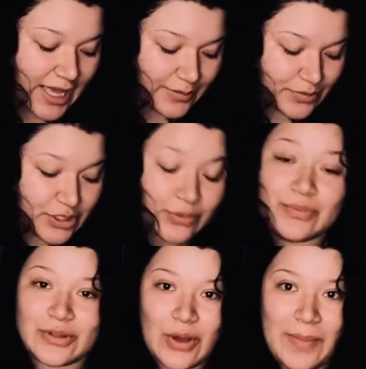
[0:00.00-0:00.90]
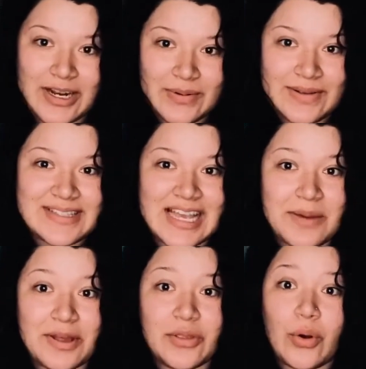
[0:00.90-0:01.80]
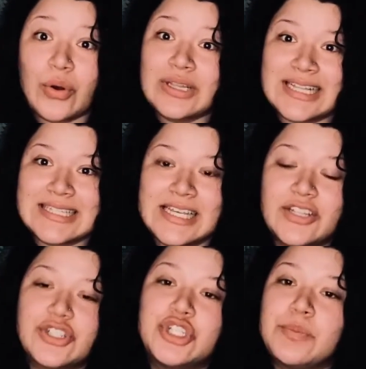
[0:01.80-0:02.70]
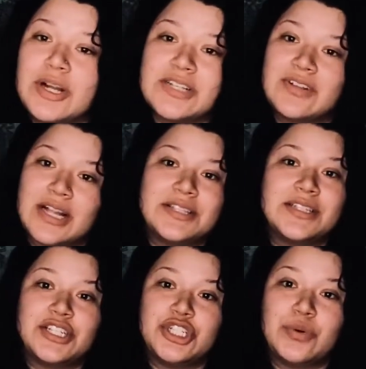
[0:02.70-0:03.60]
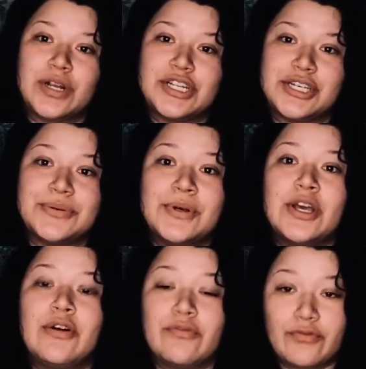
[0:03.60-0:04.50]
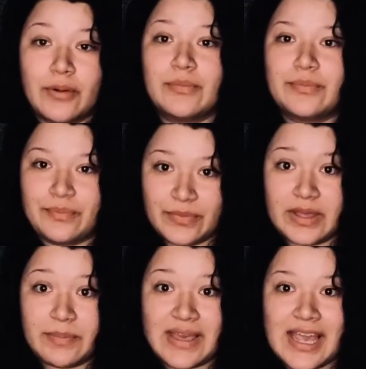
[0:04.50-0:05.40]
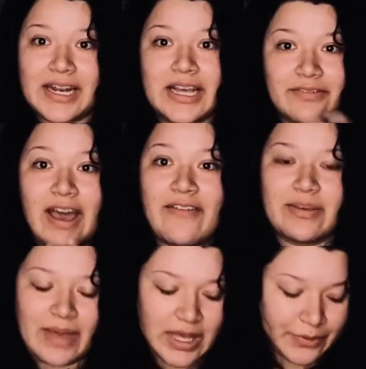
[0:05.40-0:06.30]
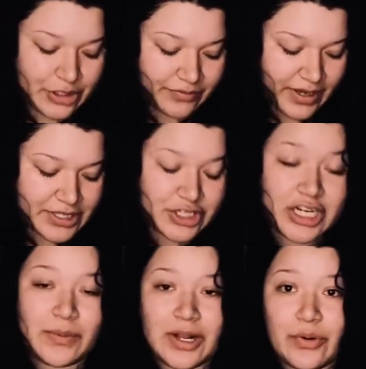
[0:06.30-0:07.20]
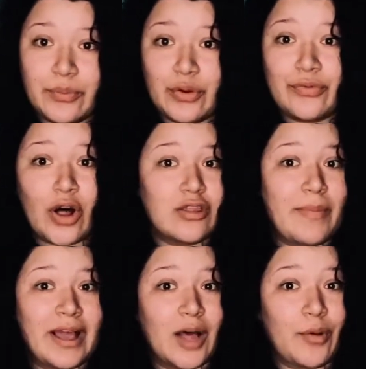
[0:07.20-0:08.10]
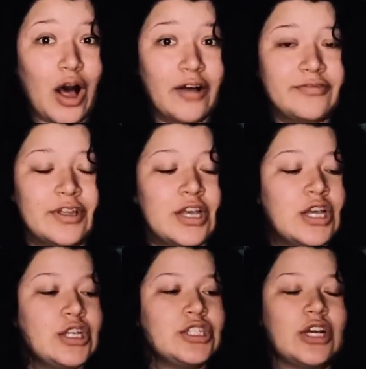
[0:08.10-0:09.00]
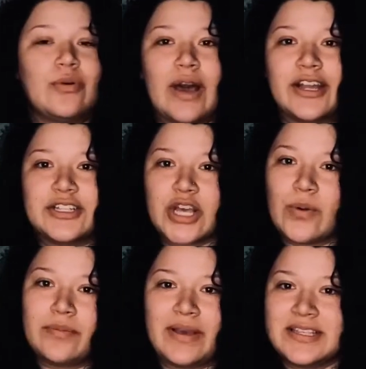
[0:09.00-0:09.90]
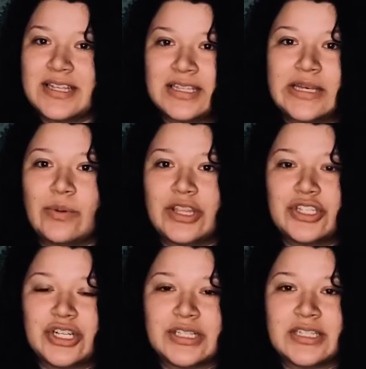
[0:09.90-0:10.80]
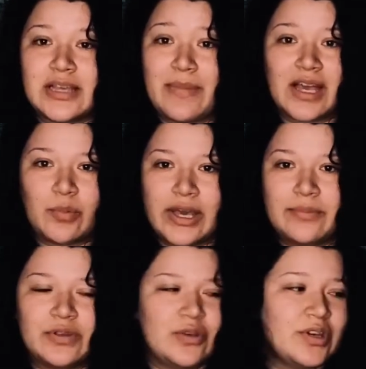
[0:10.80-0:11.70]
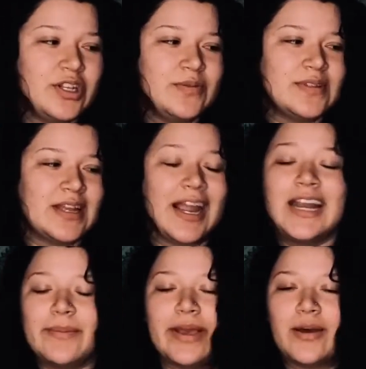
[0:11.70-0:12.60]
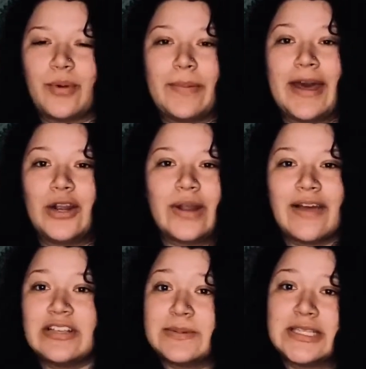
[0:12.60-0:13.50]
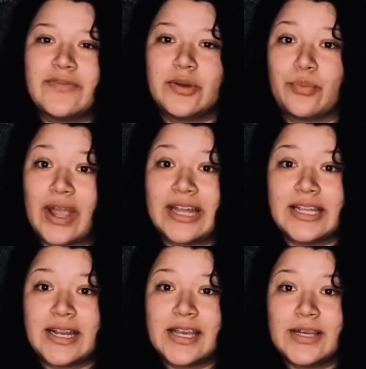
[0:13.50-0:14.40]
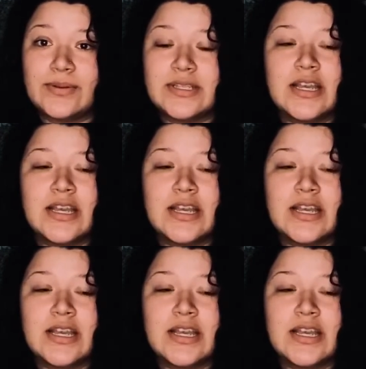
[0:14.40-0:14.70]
So going back to what I was saying about the whole cleansing, there's two parts of cleansing that you want to do from like beginning of having makeup on your face. You're gonna want to remove all the makeup off. So I just go in basically with just a makeup wipe. You can use any makeup wipe. I don't have a specific brand that I use.